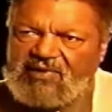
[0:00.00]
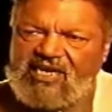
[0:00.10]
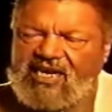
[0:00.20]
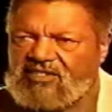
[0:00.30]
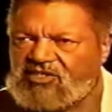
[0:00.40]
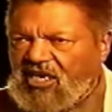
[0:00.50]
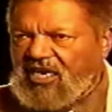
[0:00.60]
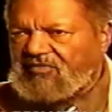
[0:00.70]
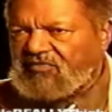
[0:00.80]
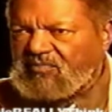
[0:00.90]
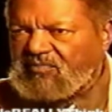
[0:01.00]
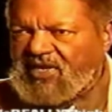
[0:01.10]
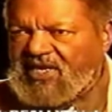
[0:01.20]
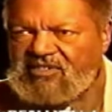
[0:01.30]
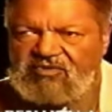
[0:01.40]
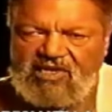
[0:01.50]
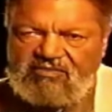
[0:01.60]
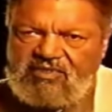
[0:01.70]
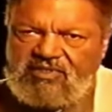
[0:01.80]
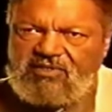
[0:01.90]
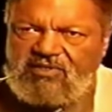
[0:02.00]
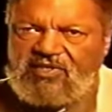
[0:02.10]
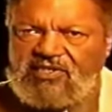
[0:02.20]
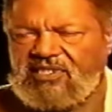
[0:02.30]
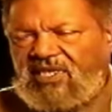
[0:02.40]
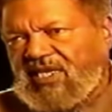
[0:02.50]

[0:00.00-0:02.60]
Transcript: I got a charter from the National Rifle Association.